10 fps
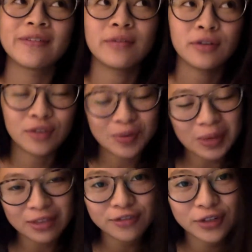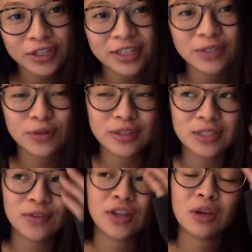reviewing the footage for
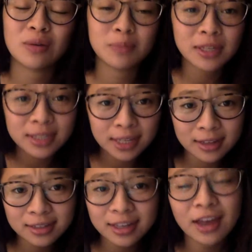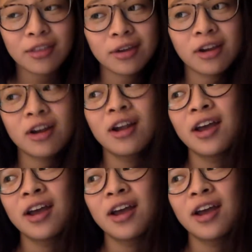this video and piecing it together,